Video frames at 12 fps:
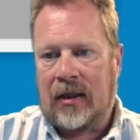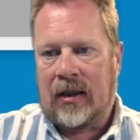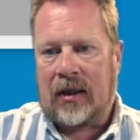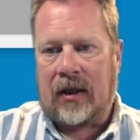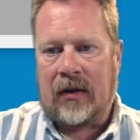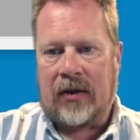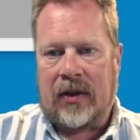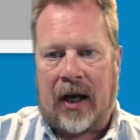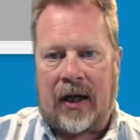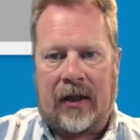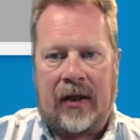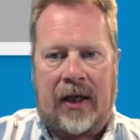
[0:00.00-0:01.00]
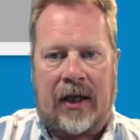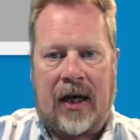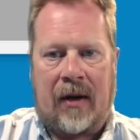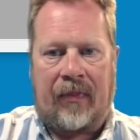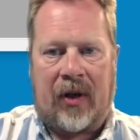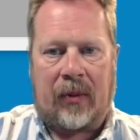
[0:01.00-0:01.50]
close that. And the
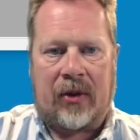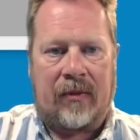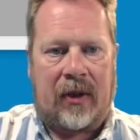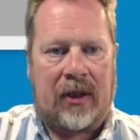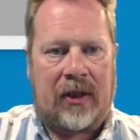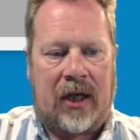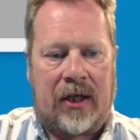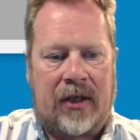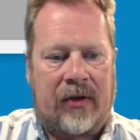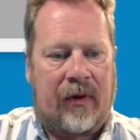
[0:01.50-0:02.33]
optimizations